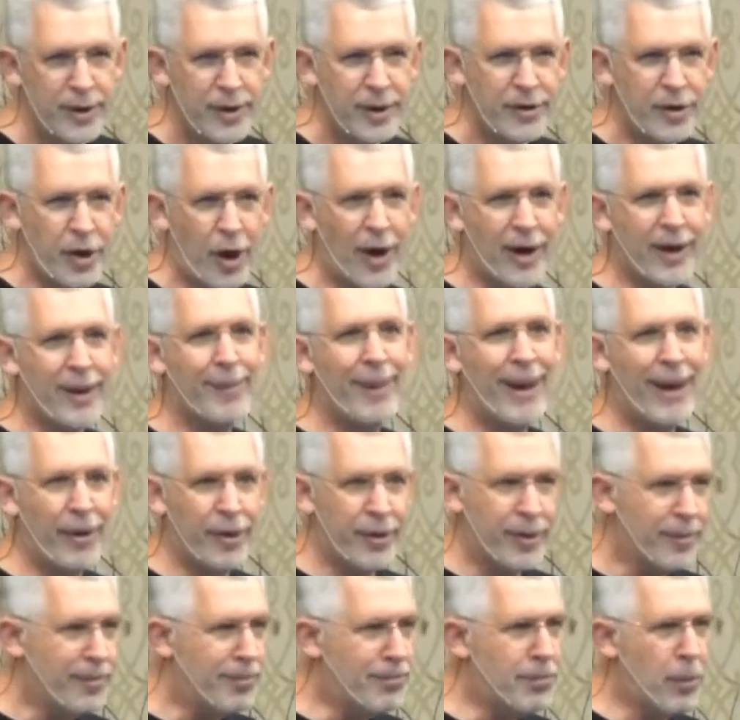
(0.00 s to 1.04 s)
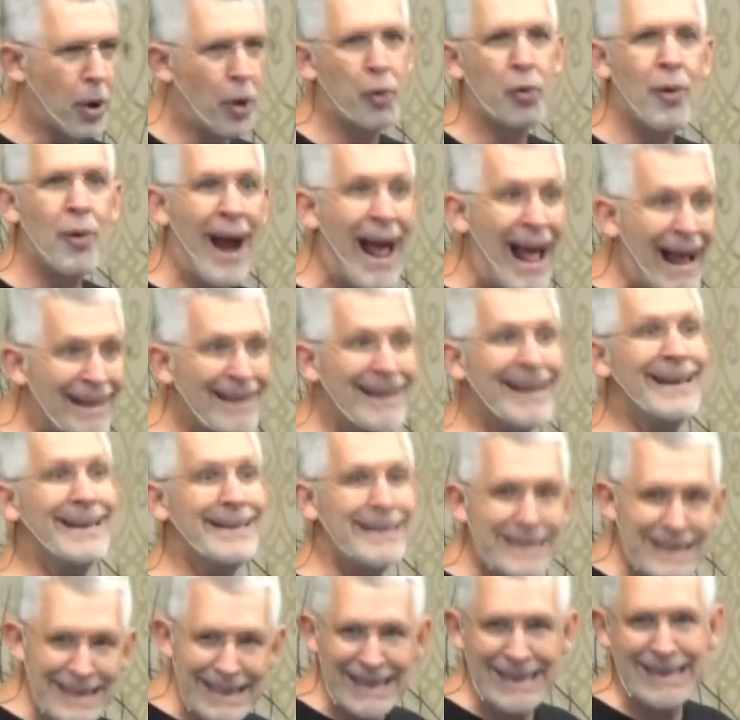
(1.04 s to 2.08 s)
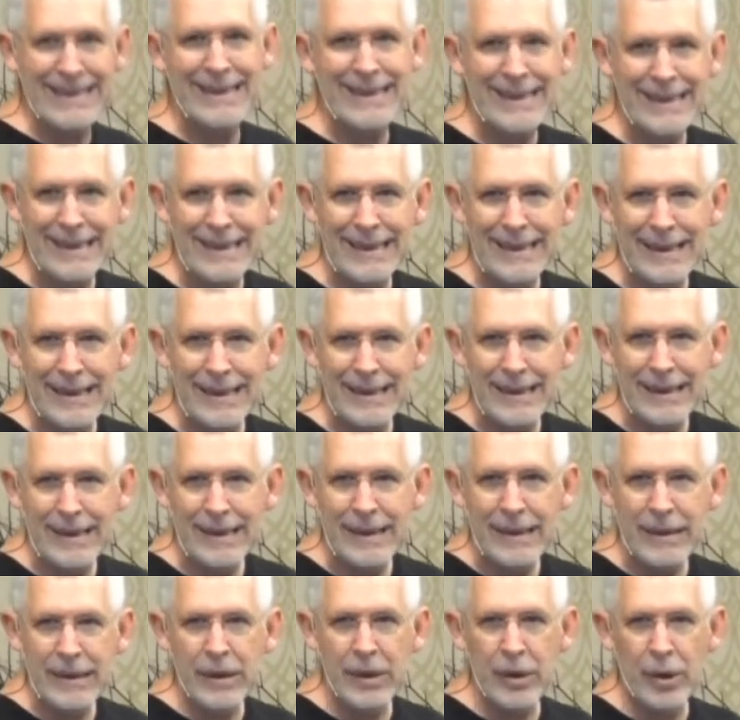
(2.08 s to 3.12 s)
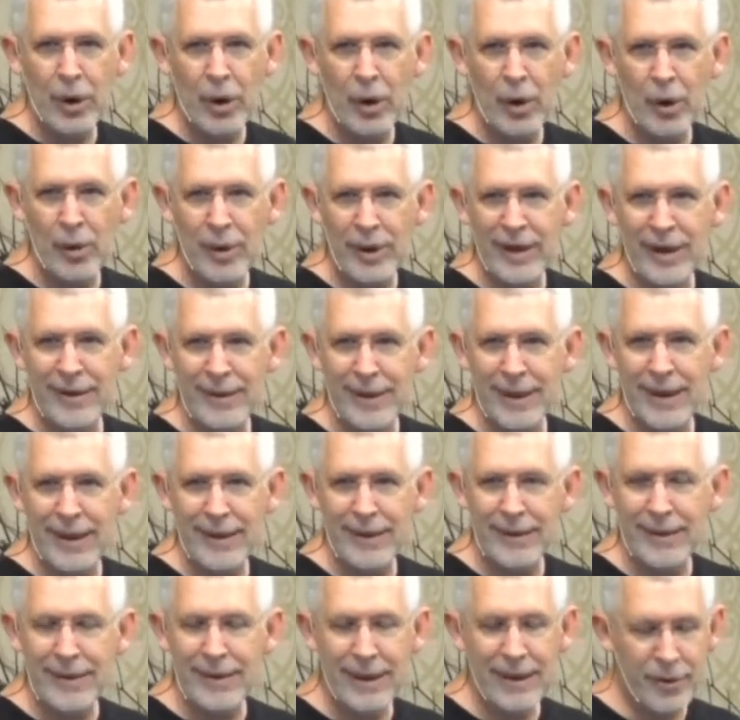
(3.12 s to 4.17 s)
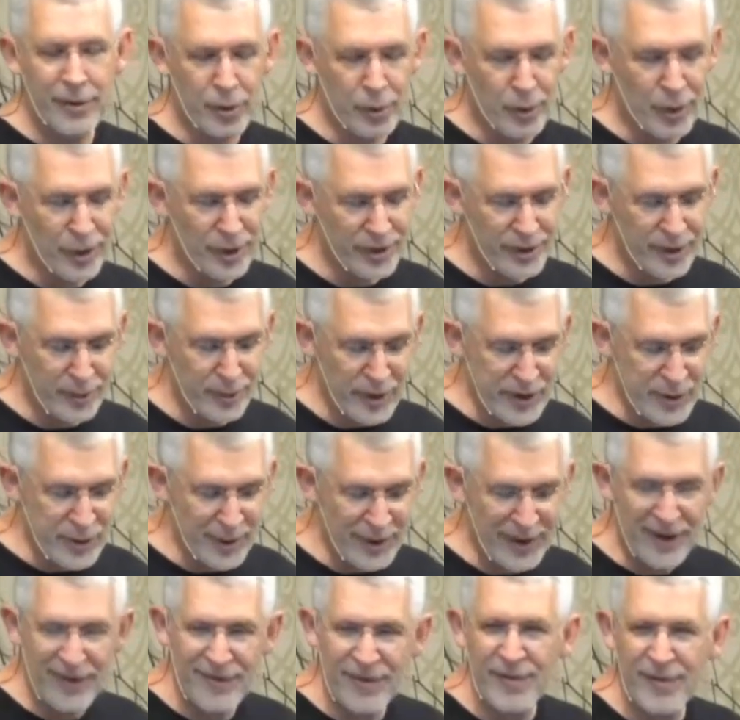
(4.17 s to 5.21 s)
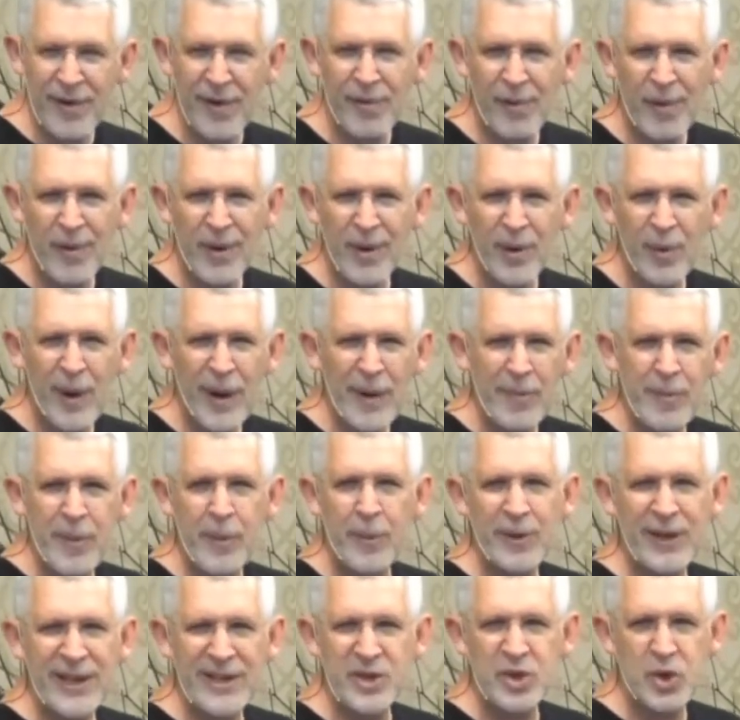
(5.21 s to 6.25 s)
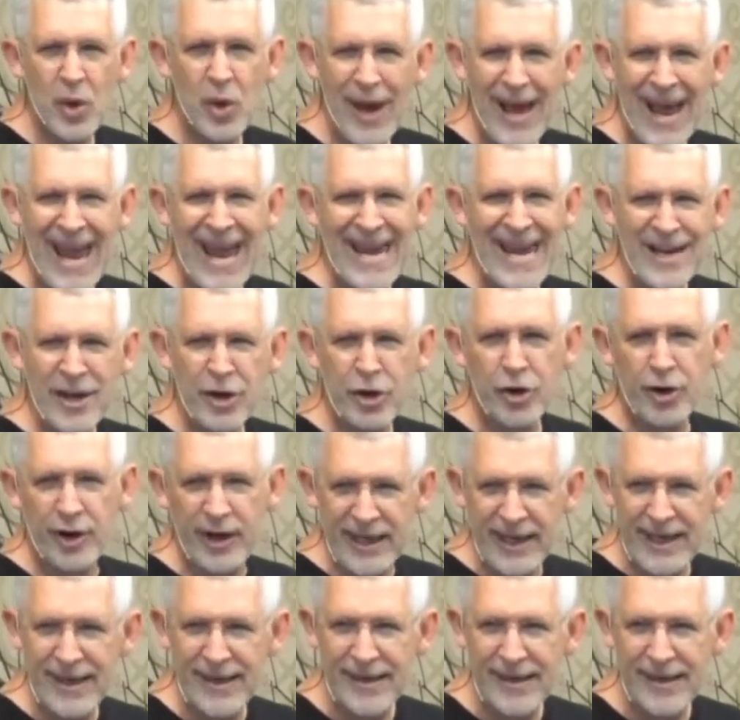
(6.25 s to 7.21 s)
talk about morality, you know, in, in, in the world in which we live? Have you ever wondered why people get so angry?